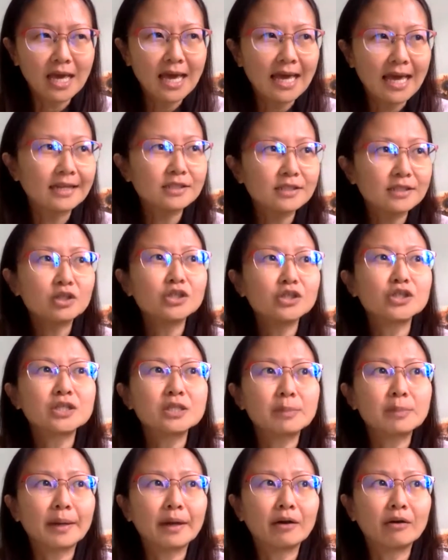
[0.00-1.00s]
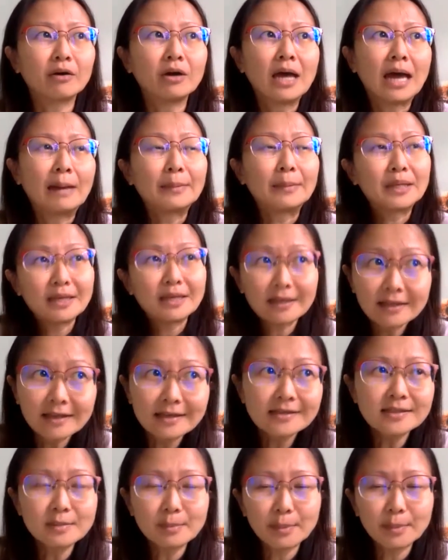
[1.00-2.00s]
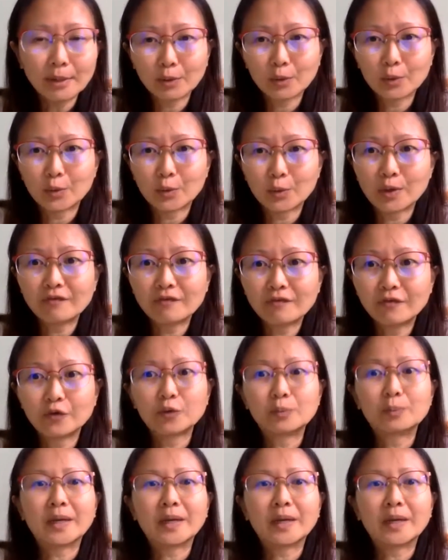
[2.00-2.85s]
And it's not just about, I mean, it is about growing food,